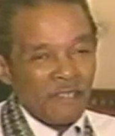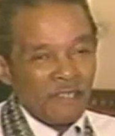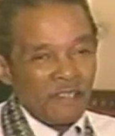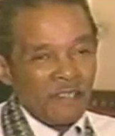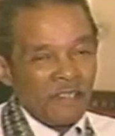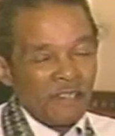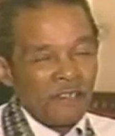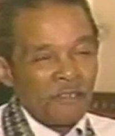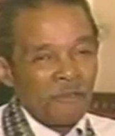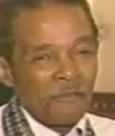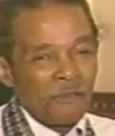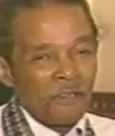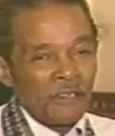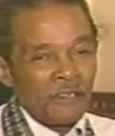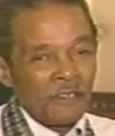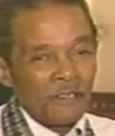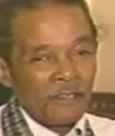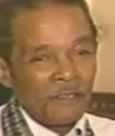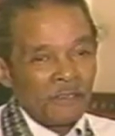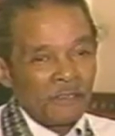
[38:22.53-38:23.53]
Anyway,
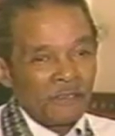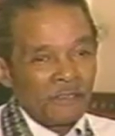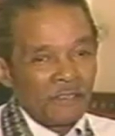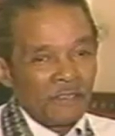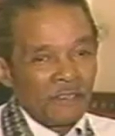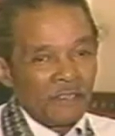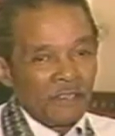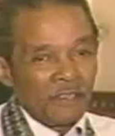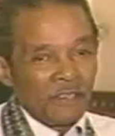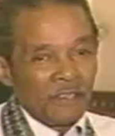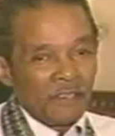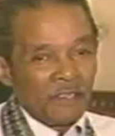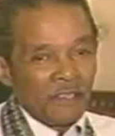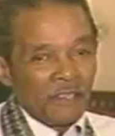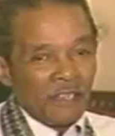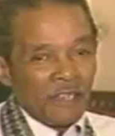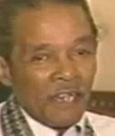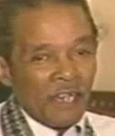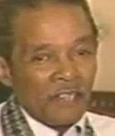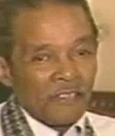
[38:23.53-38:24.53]
uh,
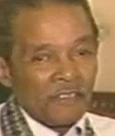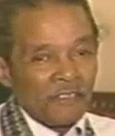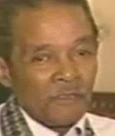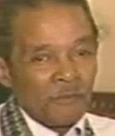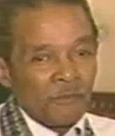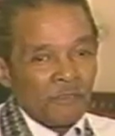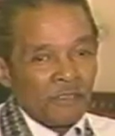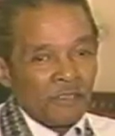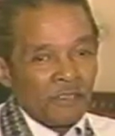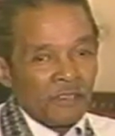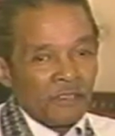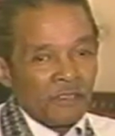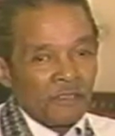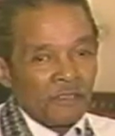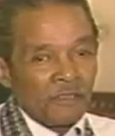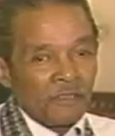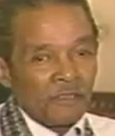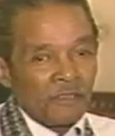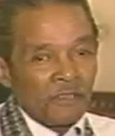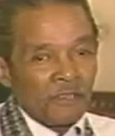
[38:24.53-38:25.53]
I see what, uh,
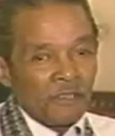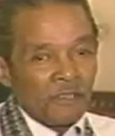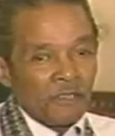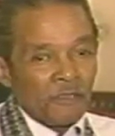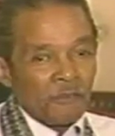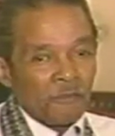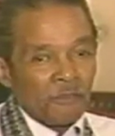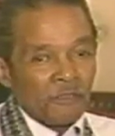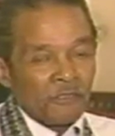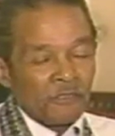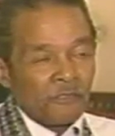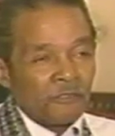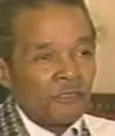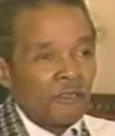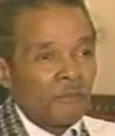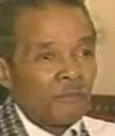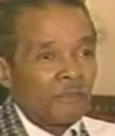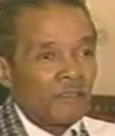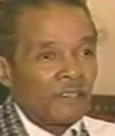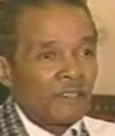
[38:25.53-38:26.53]
what the
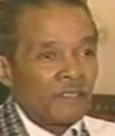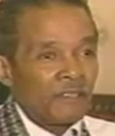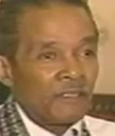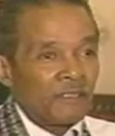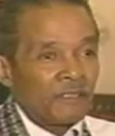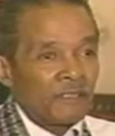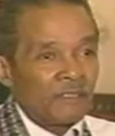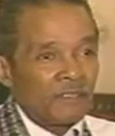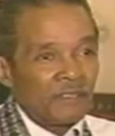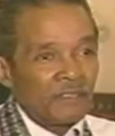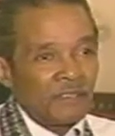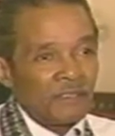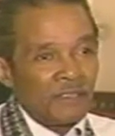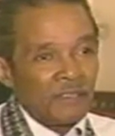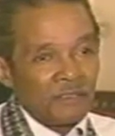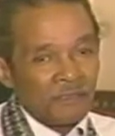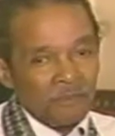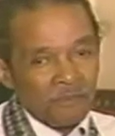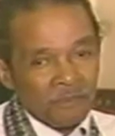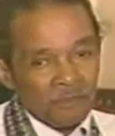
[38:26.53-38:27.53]
trouble is
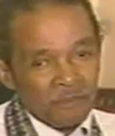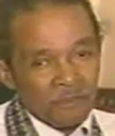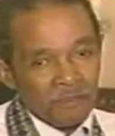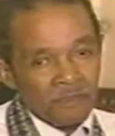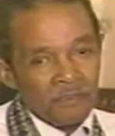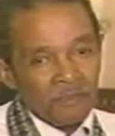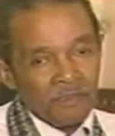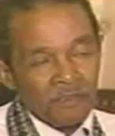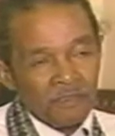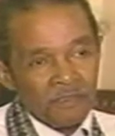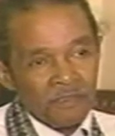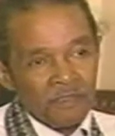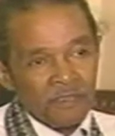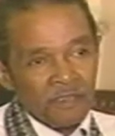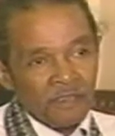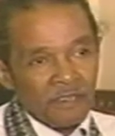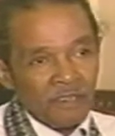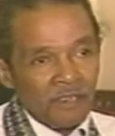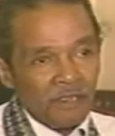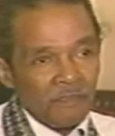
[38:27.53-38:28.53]
and go, go on and take
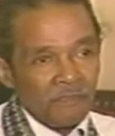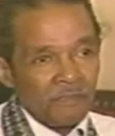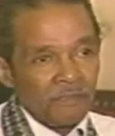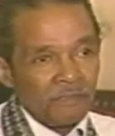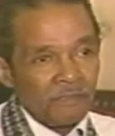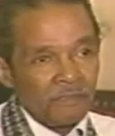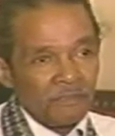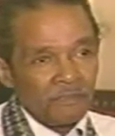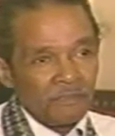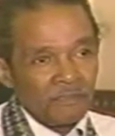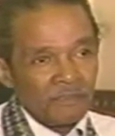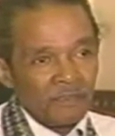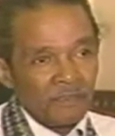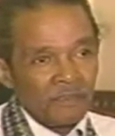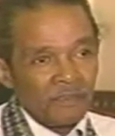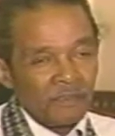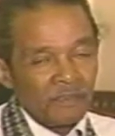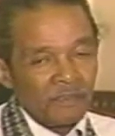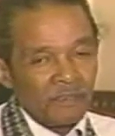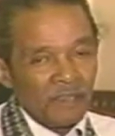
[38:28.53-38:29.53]
care of it, you
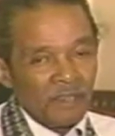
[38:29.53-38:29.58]
know.